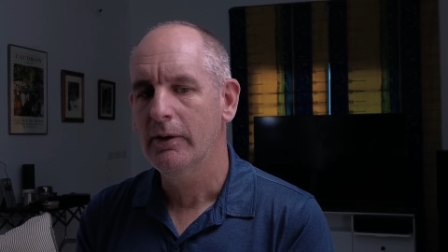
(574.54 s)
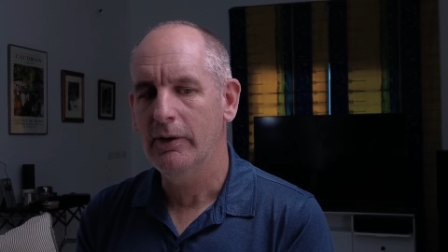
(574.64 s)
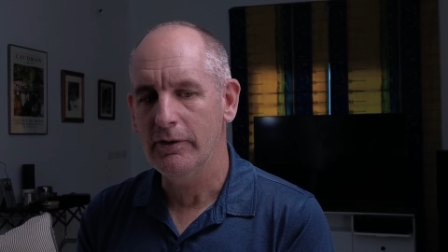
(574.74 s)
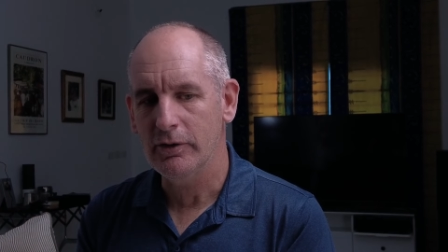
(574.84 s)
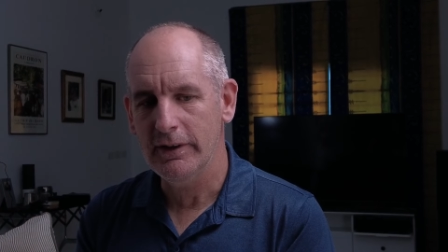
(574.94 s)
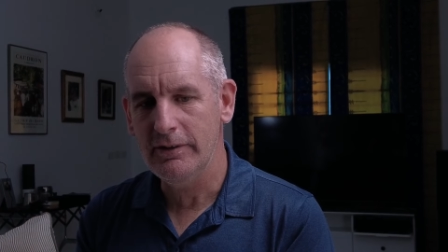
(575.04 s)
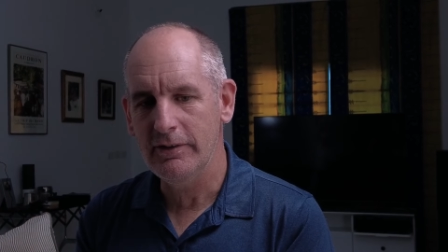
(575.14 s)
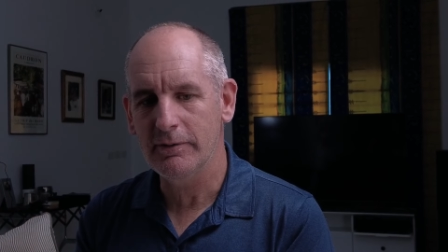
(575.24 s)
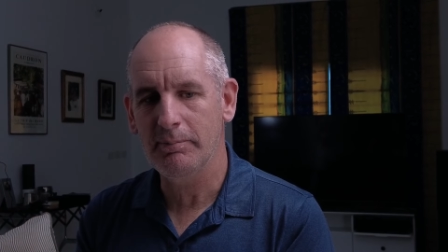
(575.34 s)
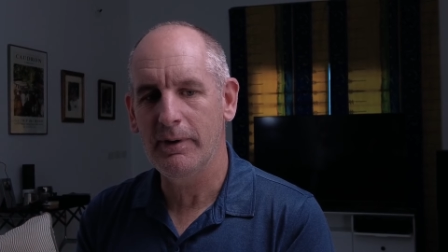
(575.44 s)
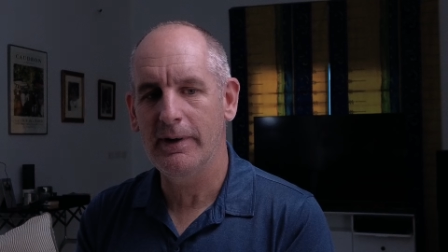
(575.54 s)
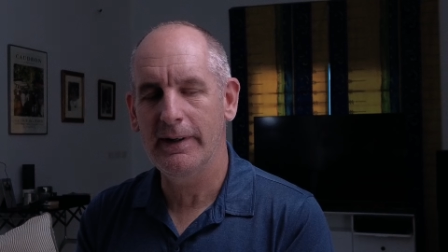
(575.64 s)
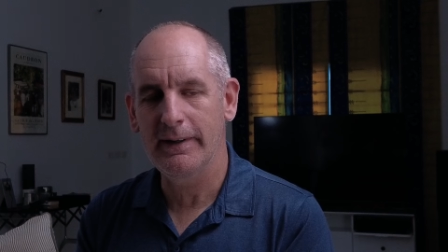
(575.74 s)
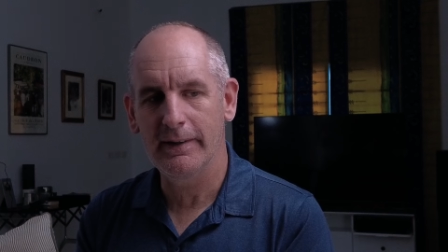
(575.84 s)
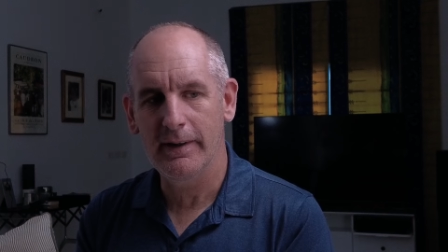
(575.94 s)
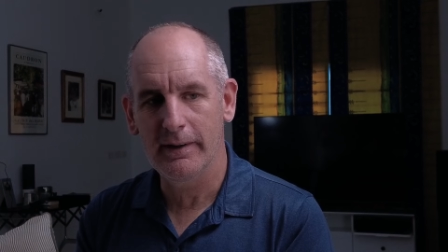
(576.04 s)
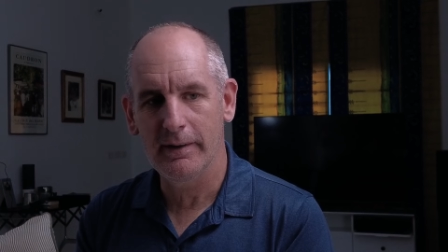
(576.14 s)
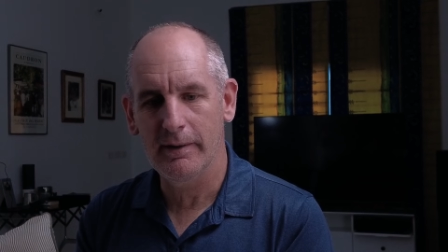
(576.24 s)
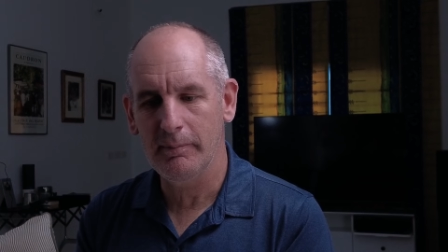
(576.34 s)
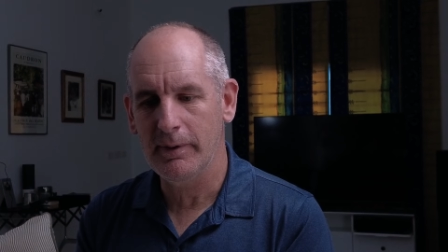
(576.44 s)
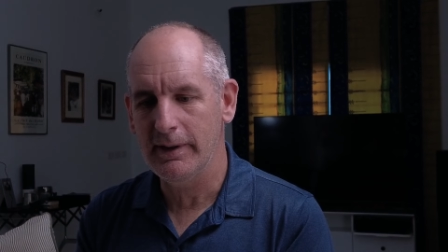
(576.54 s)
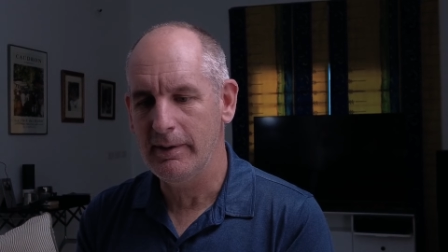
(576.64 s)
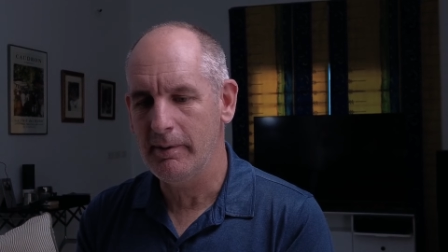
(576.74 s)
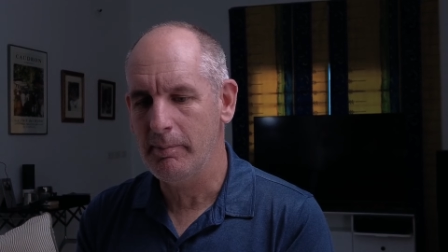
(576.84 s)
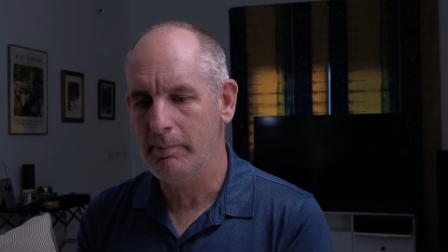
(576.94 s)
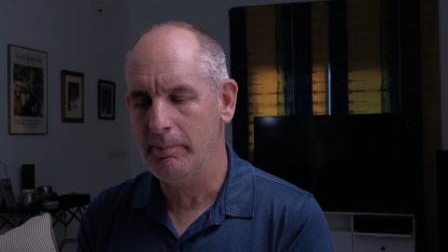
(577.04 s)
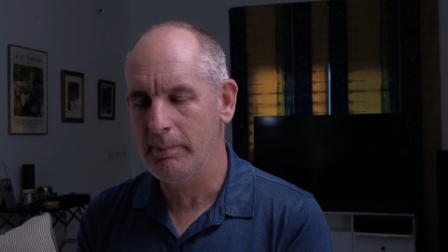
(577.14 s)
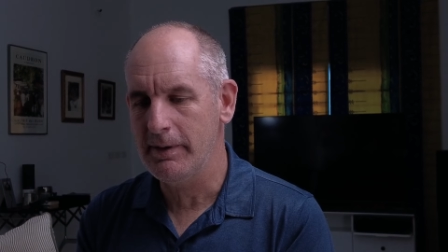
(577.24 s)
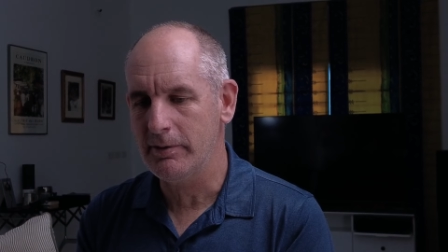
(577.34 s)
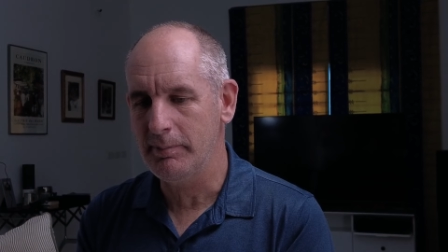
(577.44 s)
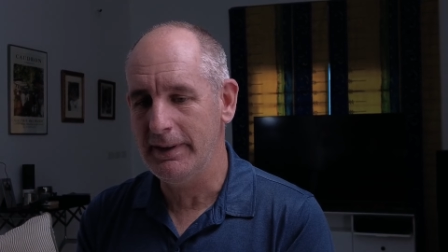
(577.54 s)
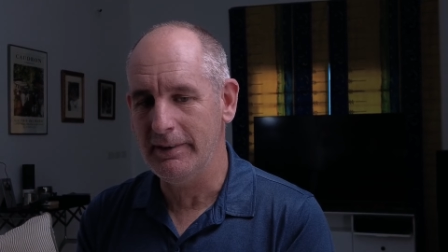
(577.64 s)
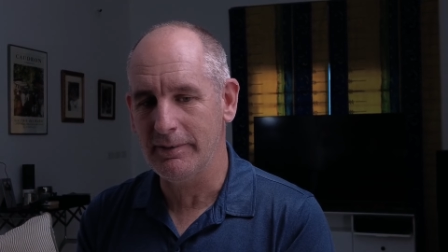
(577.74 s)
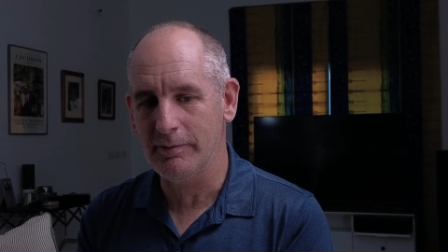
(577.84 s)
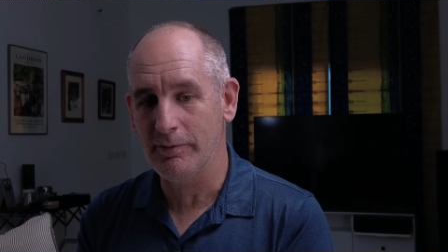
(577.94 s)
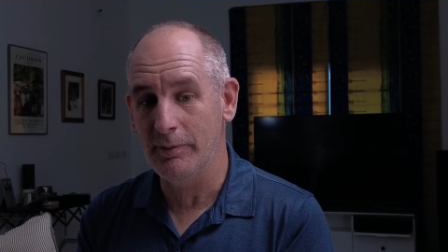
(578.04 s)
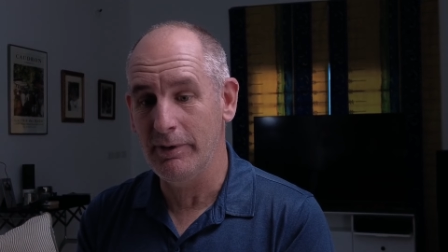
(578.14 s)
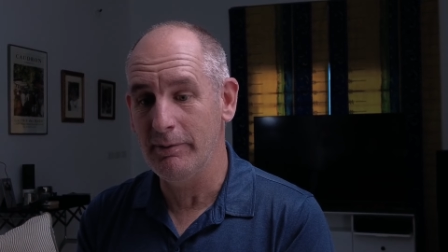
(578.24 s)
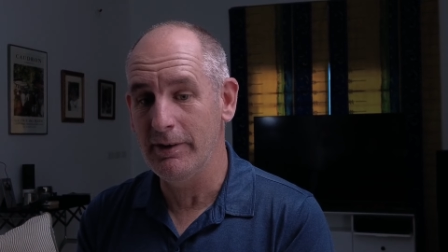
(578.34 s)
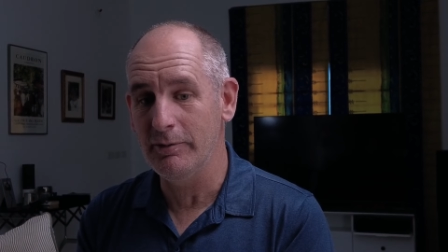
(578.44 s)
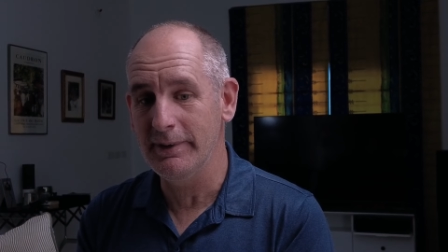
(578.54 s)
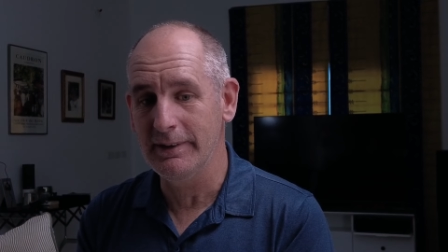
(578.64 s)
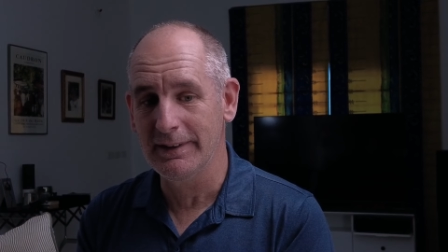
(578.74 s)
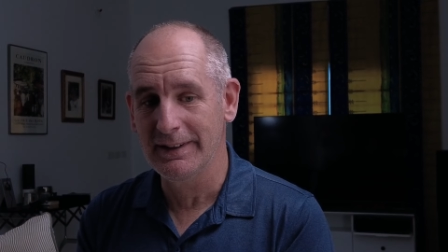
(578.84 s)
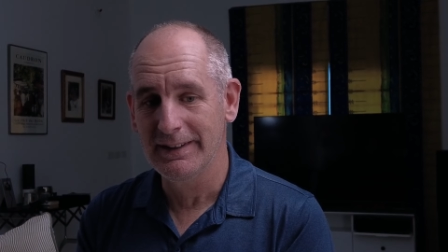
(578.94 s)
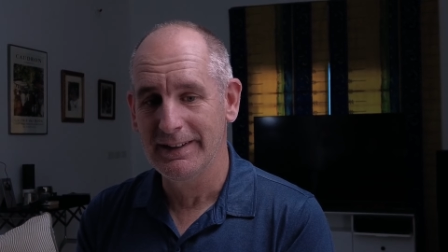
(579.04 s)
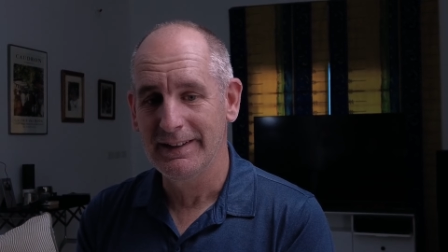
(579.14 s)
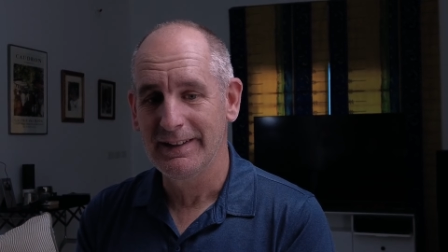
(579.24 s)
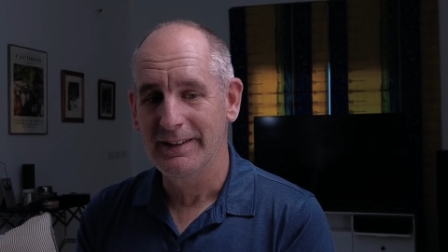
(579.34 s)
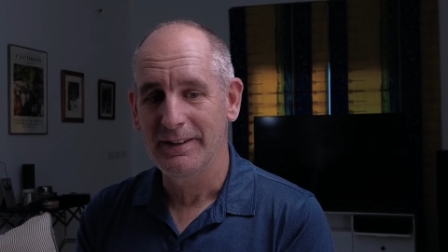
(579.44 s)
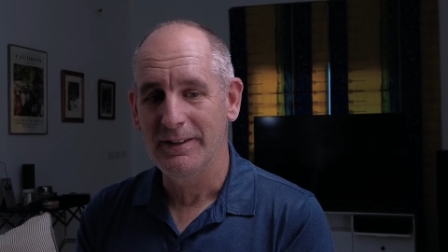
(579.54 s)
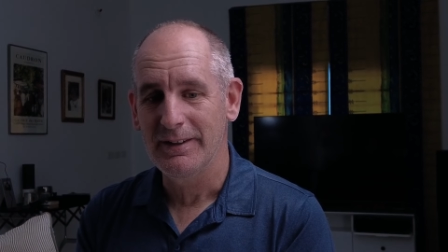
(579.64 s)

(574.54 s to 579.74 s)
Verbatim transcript: Right. So this is my my best mate from the regiment. Okay.